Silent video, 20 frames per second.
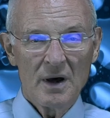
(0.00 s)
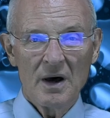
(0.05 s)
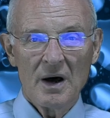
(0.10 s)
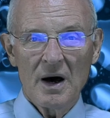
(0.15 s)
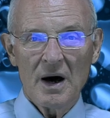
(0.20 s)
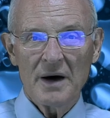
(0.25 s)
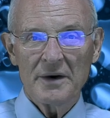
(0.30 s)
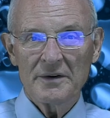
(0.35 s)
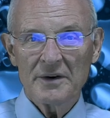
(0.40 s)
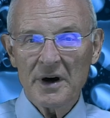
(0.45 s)

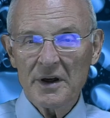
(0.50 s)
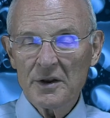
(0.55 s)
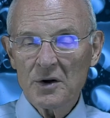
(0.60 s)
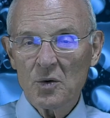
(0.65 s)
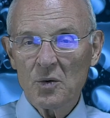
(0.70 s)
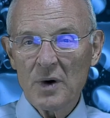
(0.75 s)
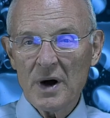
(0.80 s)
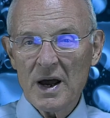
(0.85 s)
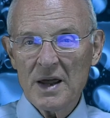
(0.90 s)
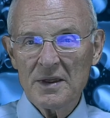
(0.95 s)
Another
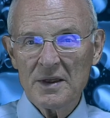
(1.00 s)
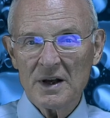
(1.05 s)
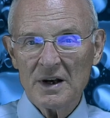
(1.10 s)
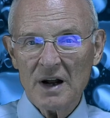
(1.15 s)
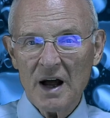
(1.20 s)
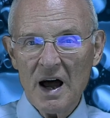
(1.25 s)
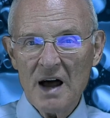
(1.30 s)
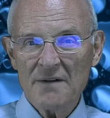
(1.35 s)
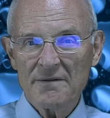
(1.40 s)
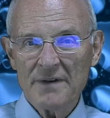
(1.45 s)
way
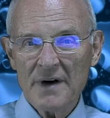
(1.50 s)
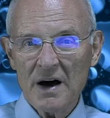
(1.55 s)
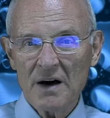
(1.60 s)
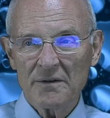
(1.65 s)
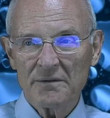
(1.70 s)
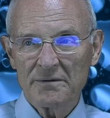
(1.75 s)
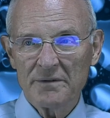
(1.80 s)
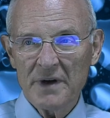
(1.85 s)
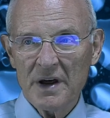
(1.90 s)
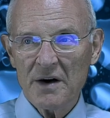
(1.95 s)
that I
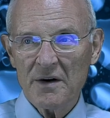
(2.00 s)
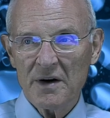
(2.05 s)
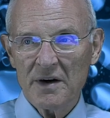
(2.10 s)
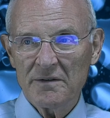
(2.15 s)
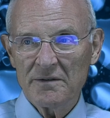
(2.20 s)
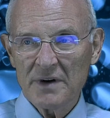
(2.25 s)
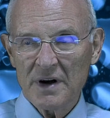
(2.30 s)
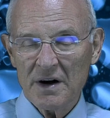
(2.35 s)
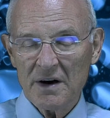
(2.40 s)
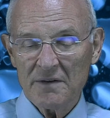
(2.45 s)
found very,
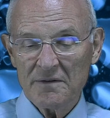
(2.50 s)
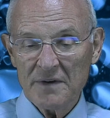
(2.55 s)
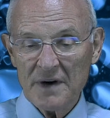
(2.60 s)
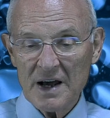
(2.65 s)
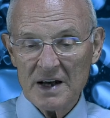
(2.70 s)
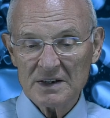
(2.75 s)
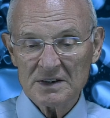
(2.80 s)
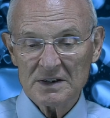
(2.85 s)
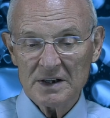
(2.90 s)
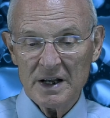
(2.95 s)
very
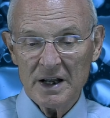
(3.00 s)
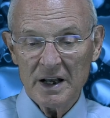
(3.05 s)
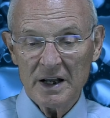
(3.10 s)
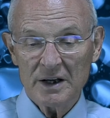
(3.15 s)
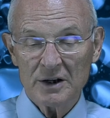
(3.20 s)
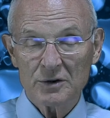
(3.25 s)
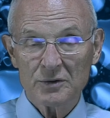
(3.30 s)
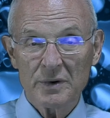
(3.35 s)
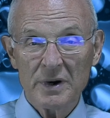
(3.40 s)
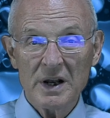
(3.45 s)
fascinating
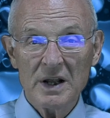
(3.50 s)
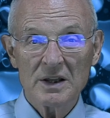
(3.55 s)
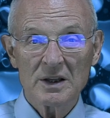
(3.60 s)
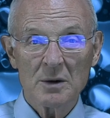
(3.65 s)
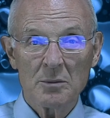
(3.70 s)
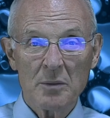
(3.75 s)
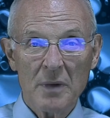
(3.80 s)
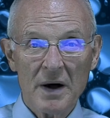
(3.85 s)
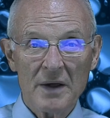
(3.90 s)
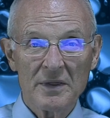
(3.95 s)
is reading the
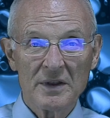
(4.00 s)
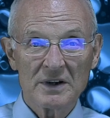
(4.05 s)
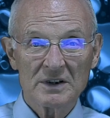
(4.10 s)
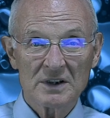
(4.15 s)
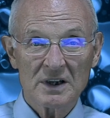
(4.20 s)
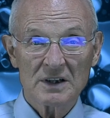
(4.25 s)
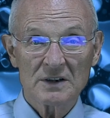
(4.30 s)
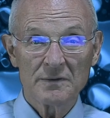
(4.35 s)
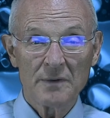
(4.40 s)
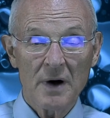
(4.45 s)

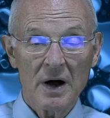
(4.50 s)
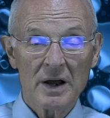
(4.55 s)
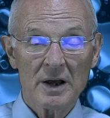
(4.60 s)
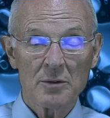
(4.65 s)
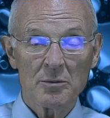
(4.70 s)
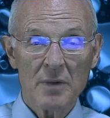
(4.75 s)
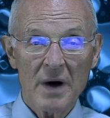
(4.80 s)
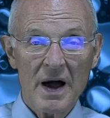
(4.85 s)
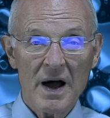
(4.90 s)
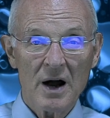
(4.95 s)

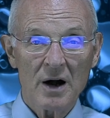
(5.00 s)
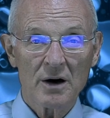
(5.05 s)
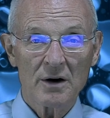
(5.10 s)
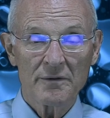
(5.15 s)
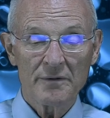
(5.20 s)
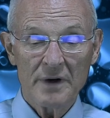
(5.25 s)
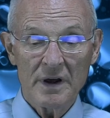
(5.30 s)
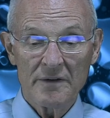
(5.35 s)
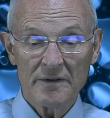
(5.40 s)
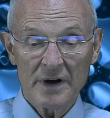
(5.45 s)
6-volume
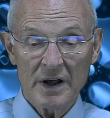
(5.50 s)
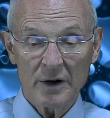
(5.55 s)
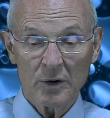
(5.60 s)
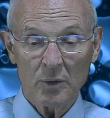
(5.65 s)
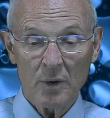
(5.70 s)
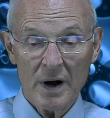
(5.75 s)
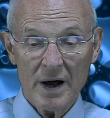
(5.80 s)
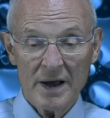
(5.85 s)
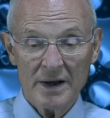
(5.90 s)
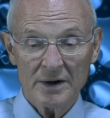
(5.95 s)
biography of Ellen
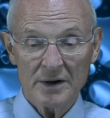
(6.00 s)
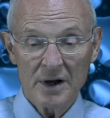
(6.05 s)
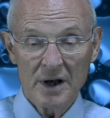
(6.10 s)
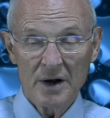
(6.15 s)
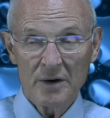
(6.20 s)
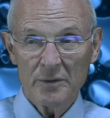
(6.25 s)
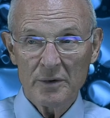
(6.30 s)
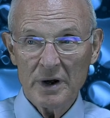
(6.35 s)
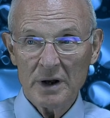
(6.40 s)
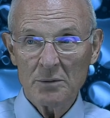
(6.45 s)
White,
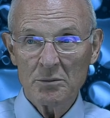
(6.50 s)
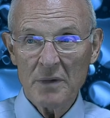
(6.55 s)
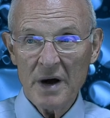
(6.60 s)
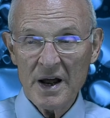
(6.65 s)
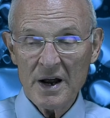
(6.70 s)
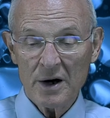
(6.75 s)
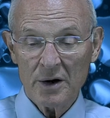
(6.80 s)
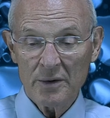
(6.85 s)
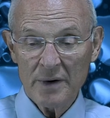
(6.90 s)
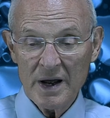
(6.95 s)
written by
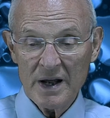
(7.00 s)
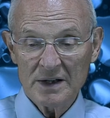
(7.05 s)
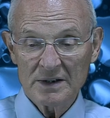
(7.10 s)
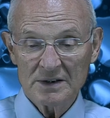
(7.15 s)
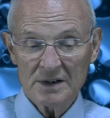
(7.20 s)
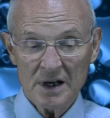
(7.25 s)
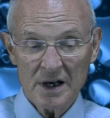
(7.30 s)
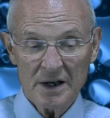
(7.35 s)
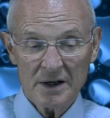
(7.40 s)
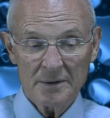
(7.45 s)
her
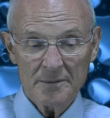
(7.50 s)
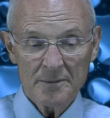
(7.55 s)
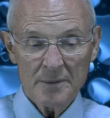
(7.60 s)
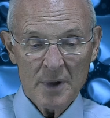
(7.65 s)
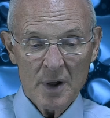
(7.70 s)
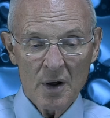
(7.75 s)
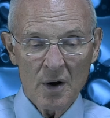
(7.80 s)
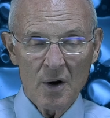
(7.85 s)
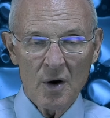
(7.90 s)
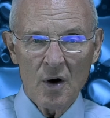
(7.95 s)
grandson.
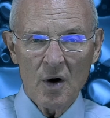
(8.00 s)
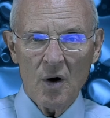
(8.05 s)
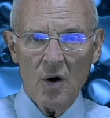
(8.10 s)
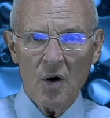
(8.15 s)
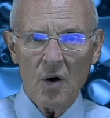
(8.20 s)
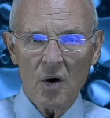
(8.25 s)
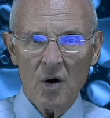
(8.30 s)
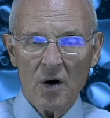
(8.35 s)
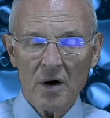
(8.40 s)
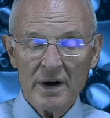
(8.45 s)

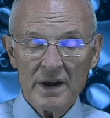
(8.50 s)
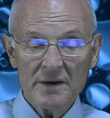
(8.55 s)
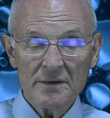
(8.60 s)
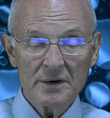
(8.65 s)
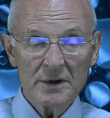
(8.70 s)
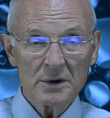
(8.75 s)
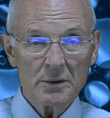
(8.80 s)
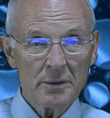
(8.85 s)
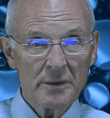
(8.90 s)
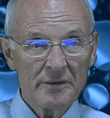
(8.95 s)
Or
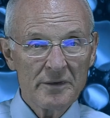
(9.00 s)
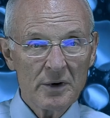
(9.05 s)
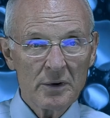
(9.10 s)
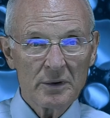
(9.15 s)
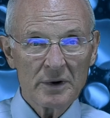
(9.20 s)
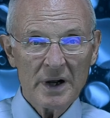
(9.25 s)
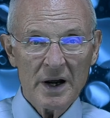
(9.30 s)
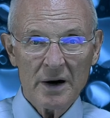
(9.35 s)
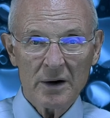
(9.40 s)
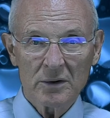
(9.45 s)
even the Review
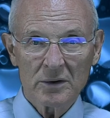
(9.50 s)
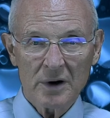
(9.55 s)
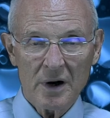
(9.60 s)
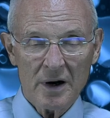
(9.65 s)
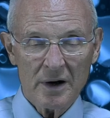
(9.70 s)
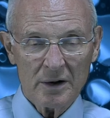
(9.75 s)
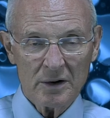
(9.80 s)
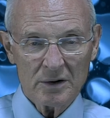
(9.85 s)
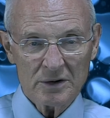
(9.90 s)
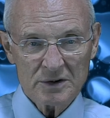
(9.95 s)
and Herald
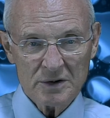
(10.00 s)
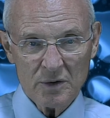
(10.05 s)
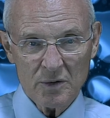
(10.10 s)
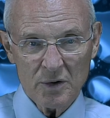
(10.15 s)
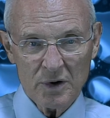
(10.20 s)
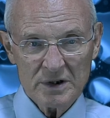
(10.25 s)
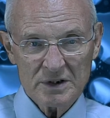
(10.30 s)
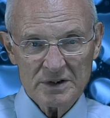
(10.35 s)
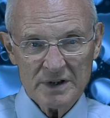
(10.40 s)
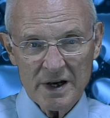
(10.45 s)
articles, of
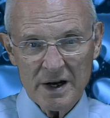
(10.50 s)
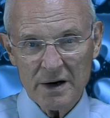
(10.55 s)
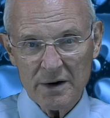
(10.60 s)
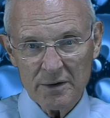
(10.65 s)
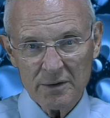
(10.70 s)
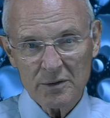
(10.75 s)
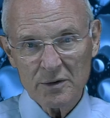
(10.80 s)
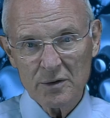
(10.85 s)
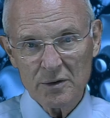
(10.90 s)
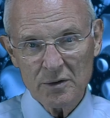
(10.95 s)
course, they
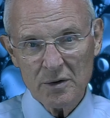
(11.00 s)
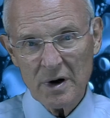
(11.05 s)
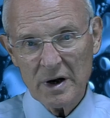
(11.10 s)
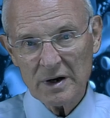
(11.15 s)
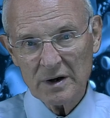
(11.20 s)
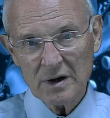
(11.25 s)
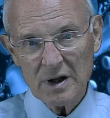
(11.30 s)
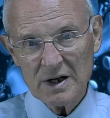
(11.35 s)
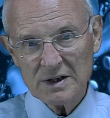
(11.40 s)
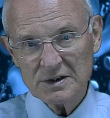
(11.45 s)
are
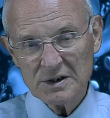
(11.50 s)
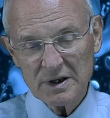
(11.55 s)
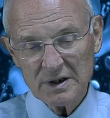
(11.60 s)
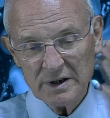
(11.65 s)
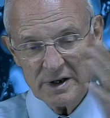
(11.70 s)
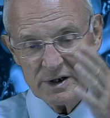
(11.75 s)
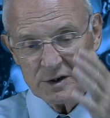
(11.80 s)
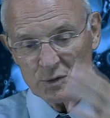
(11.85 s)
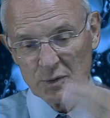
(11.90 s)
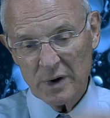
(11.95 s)

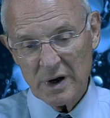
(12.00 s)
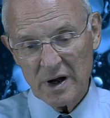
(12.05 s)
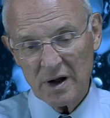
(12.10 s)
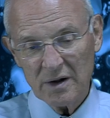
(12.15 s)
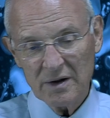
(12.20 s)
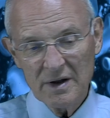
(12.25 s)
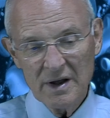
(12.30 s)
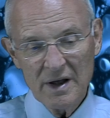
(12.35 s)
chronologically as well.